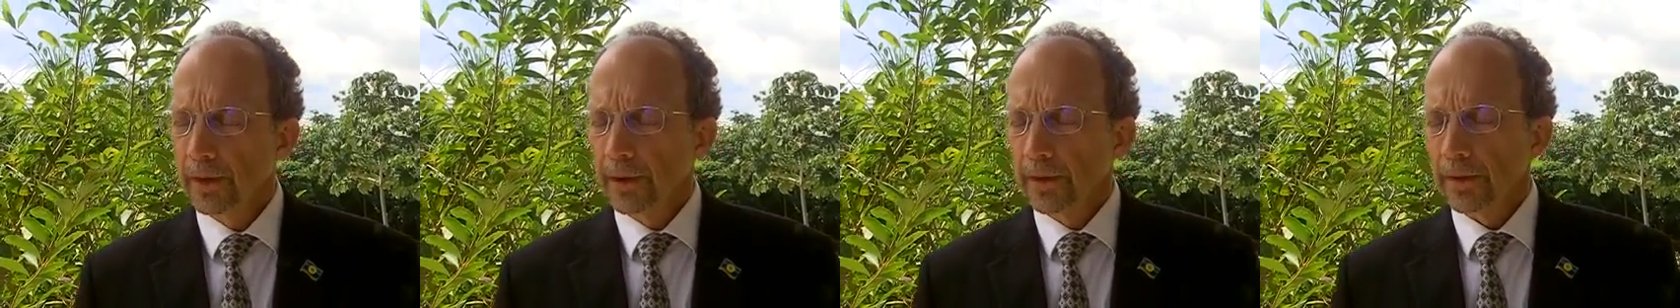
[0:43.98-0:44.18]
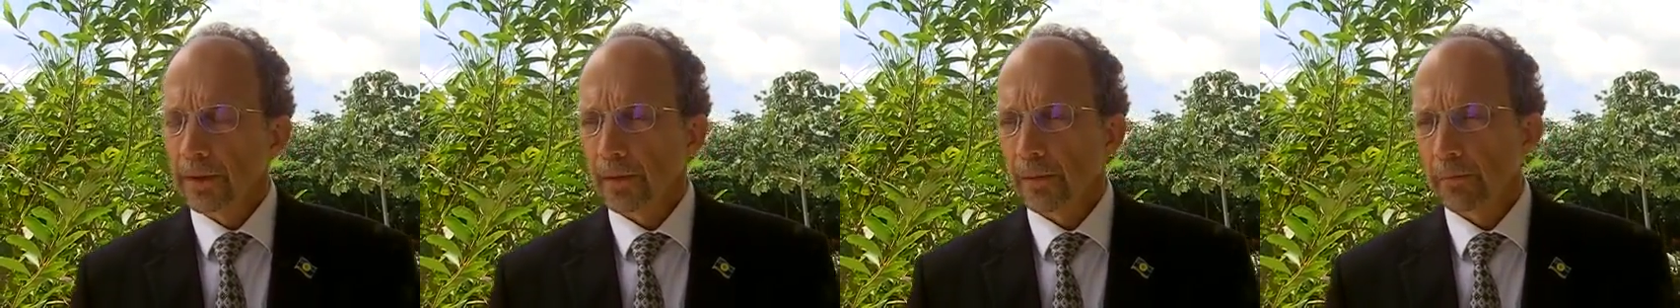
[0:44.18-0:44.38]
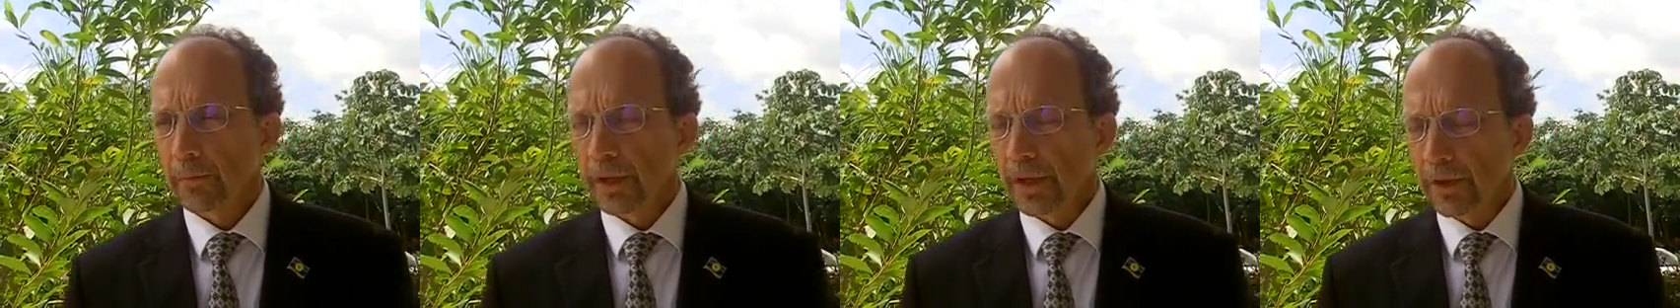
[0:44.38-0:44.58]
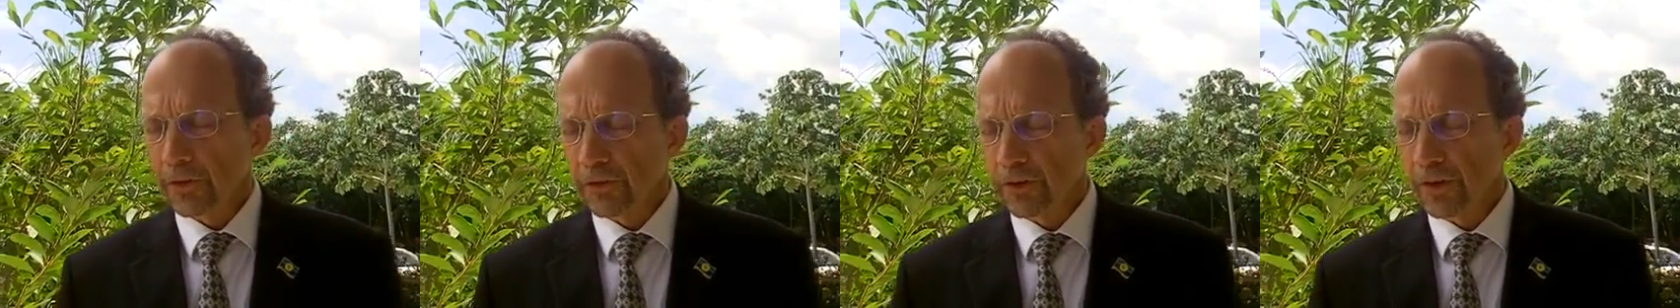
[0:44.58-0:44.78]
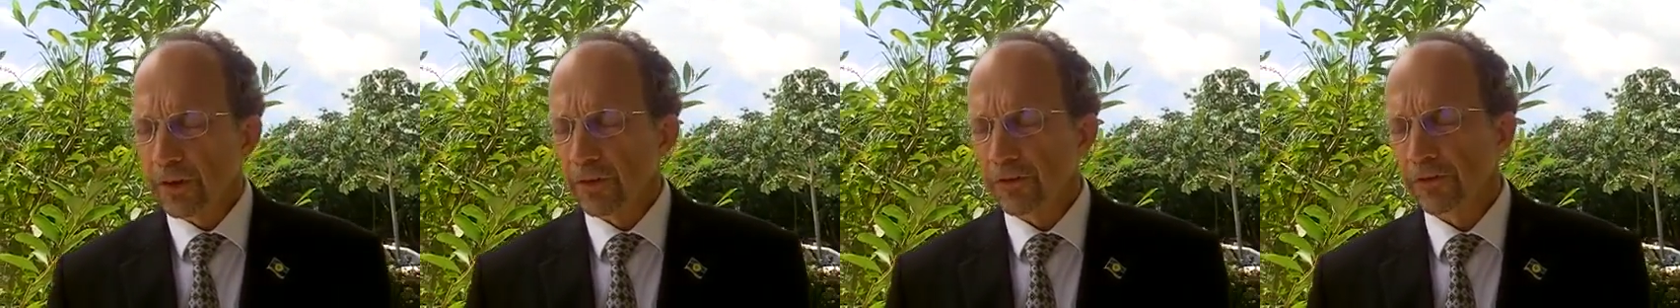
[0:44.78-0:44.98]
The
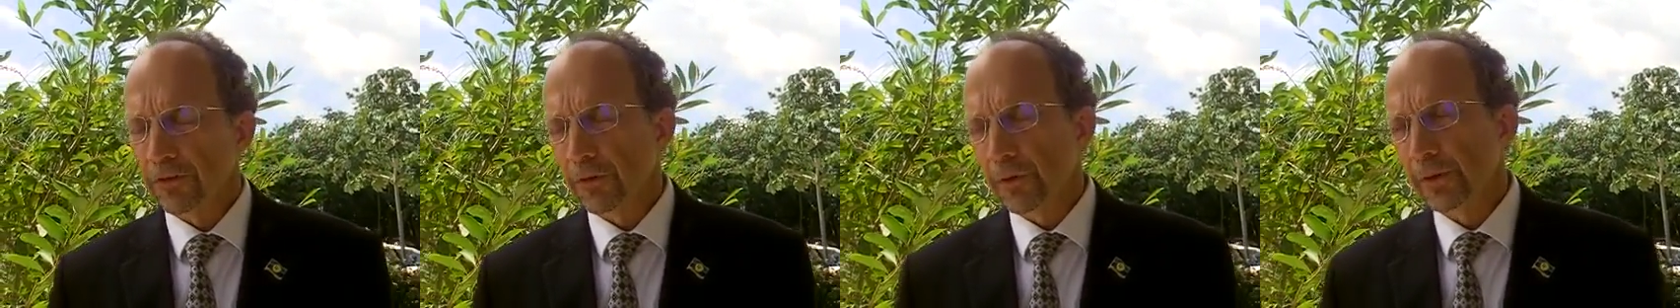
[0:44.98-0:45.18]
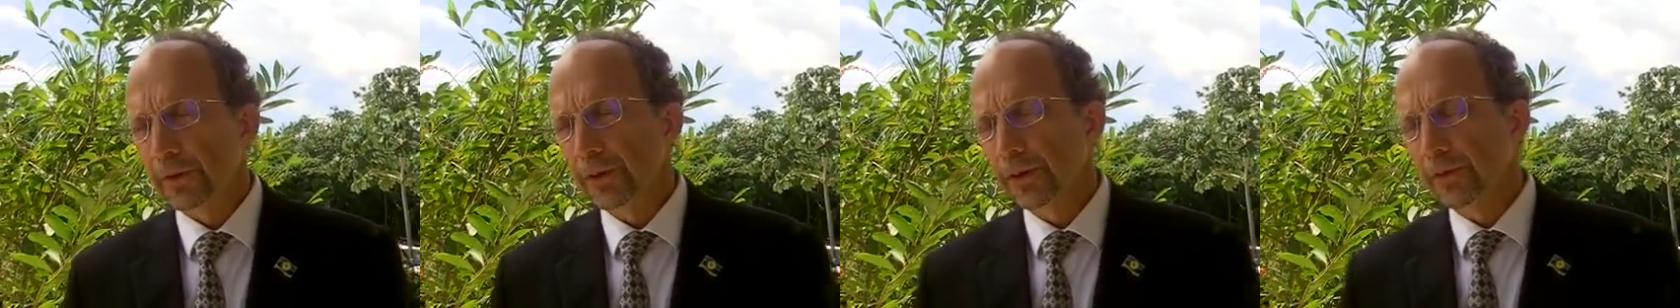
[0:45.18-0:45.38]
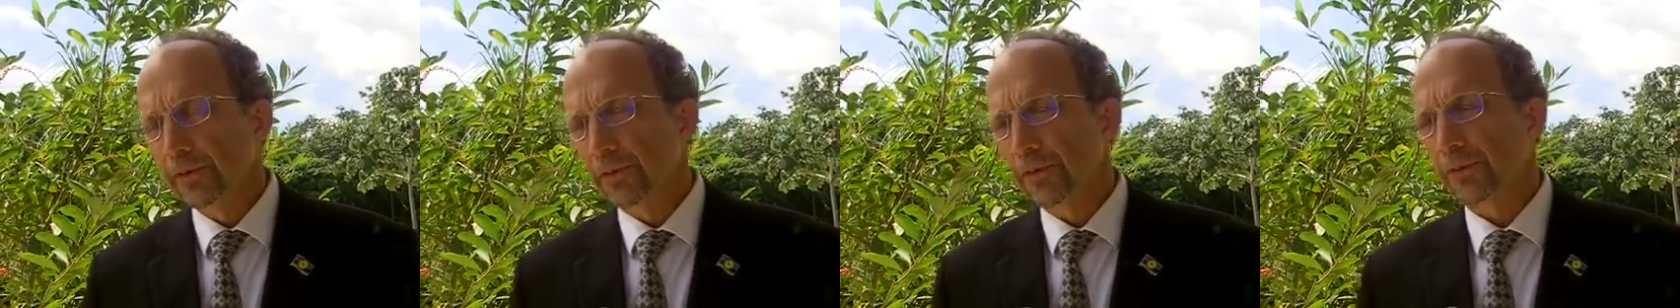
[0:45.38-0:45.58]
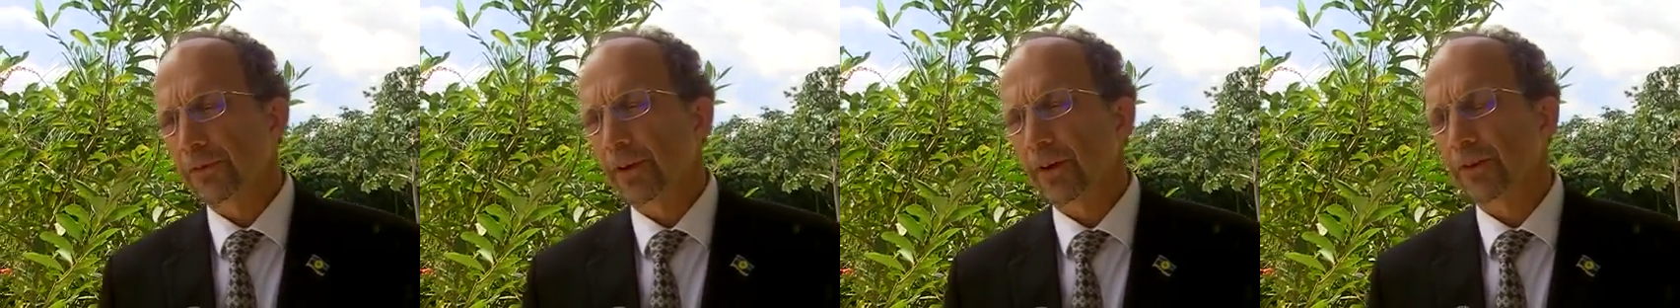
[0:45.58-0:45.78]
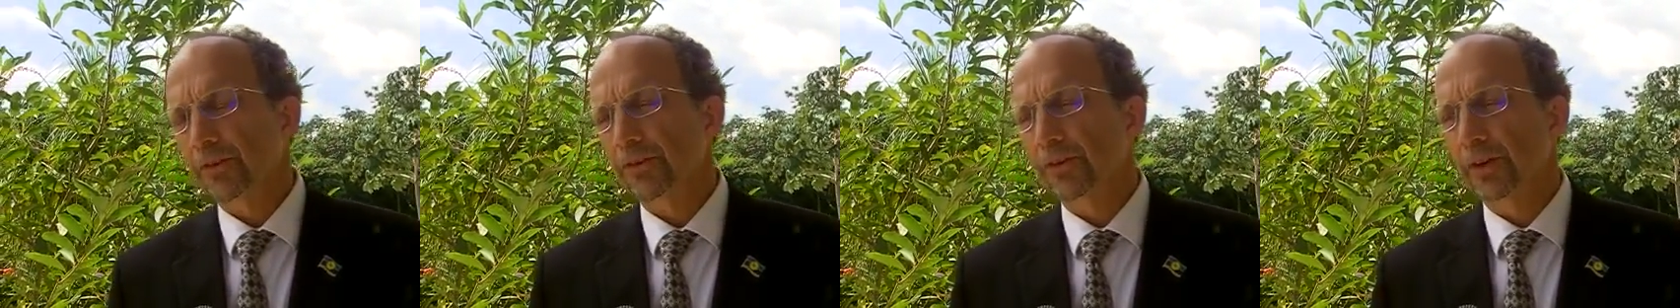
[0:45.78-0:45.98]
major issue at the
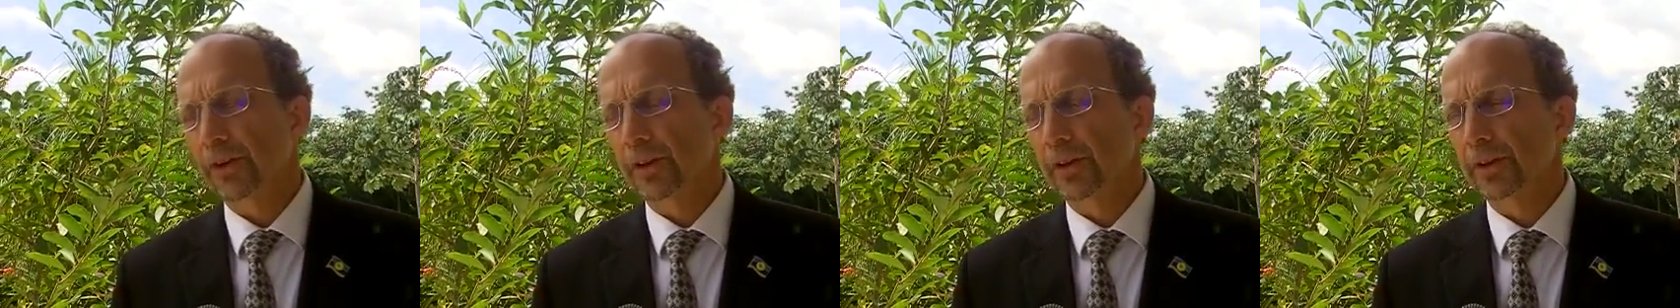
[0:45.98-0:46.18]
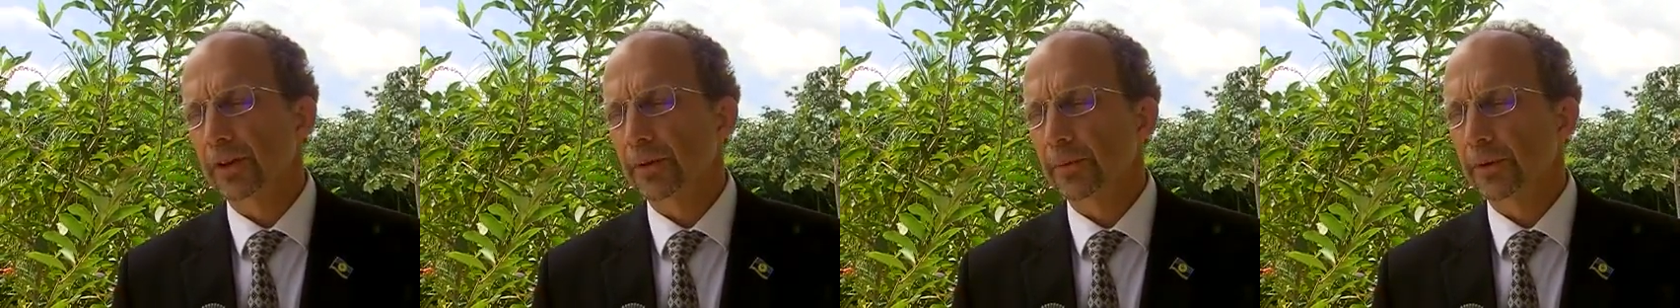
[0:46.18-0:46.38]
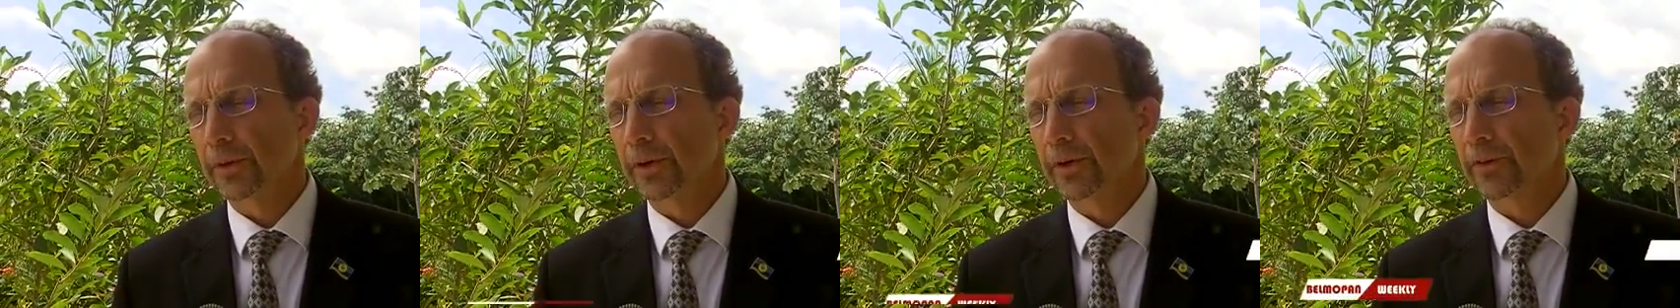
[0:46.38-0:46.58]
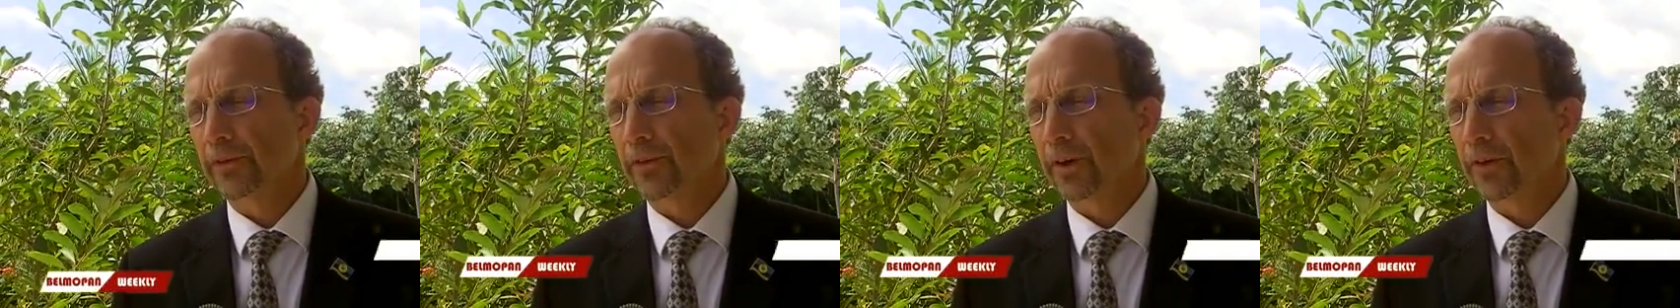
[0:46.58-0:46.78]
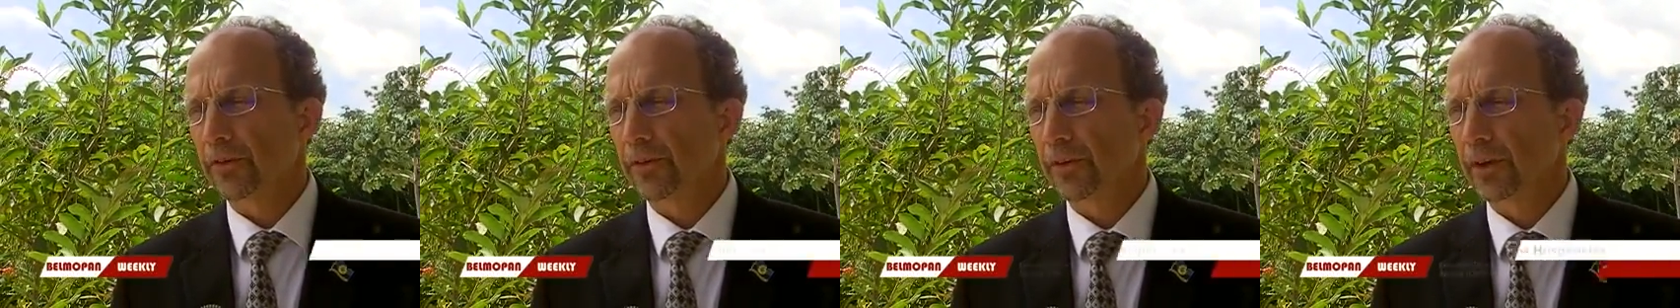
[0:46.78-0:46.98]
intersessional that we're
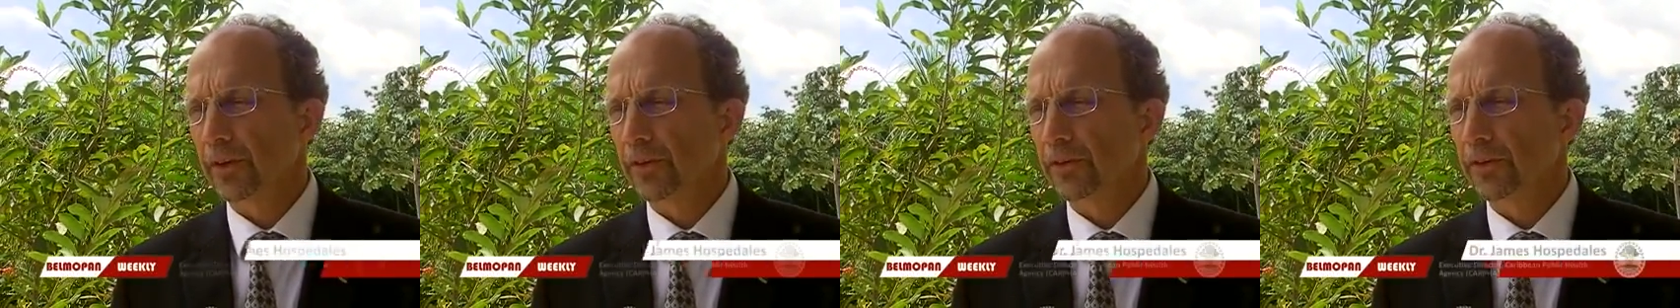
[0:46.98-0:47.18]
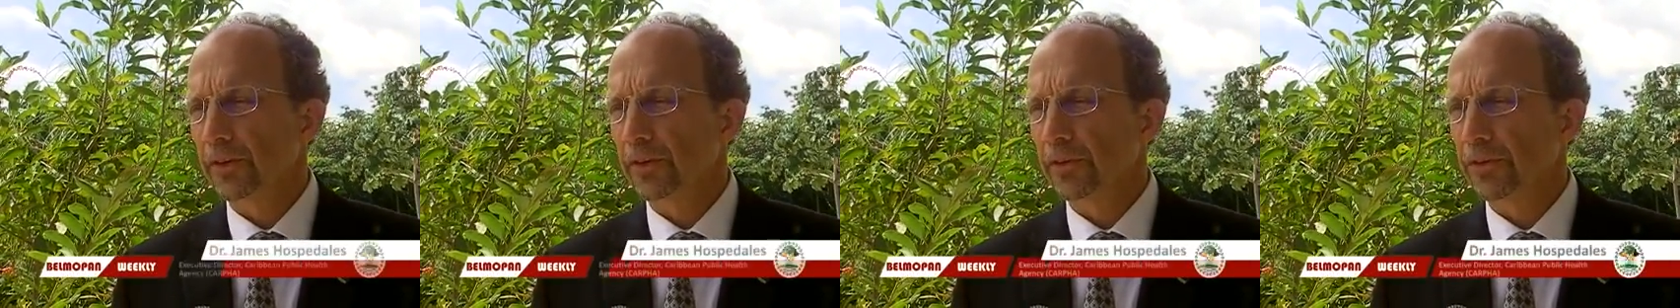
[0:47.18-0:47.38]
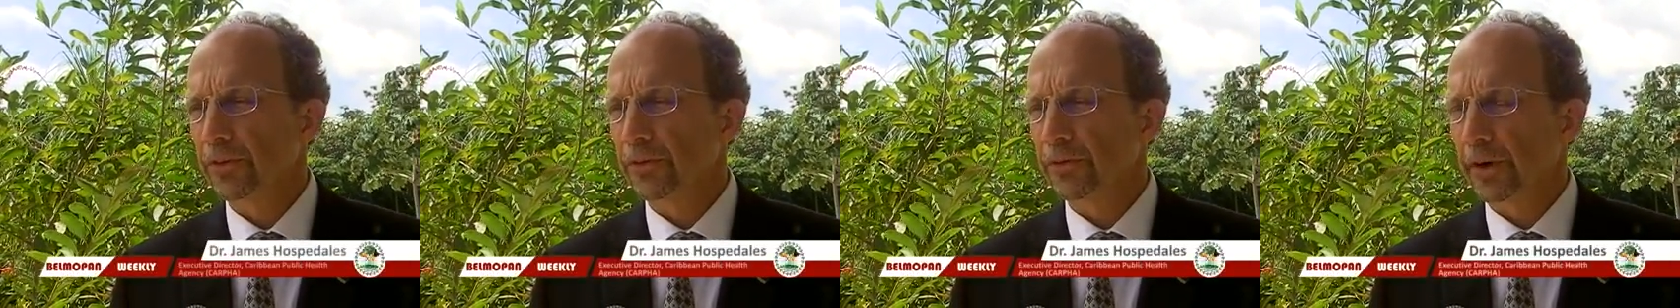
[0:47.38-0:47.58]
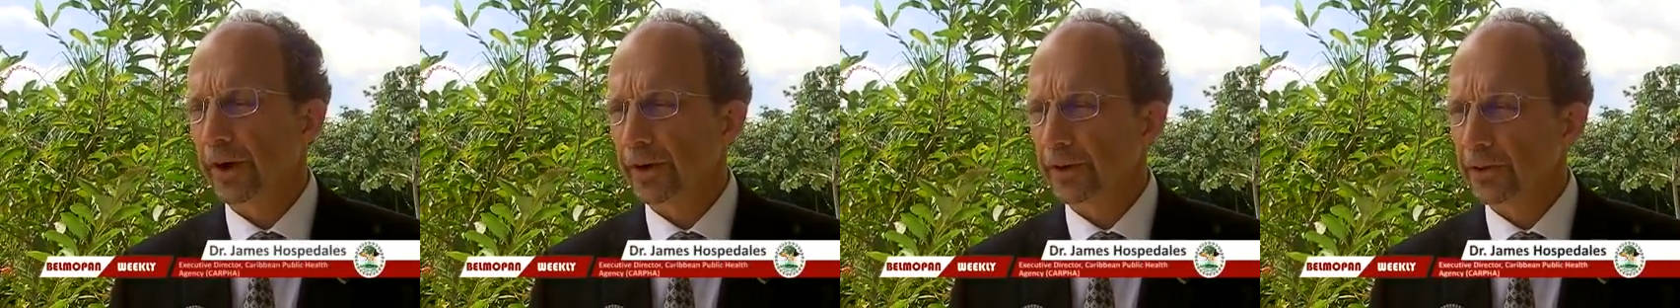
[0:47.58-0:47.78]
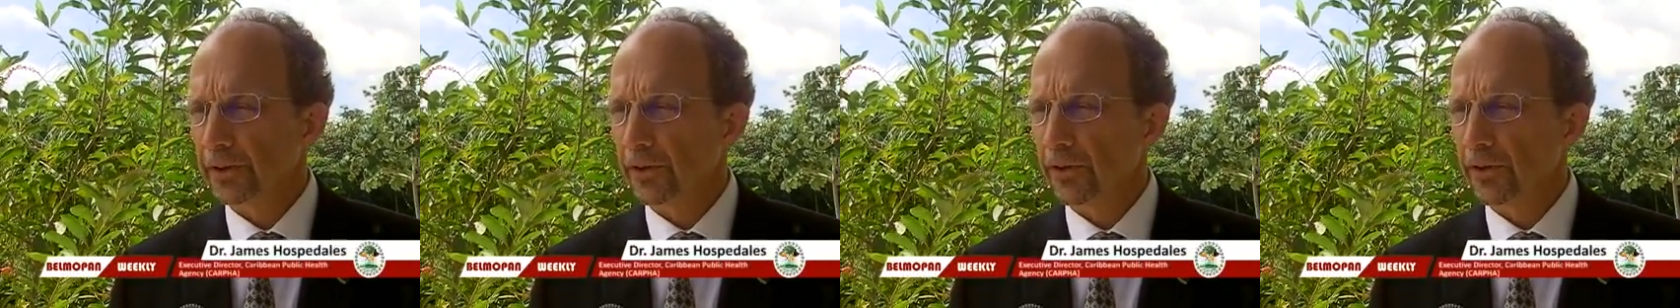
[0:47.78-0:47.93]
discussing is the threat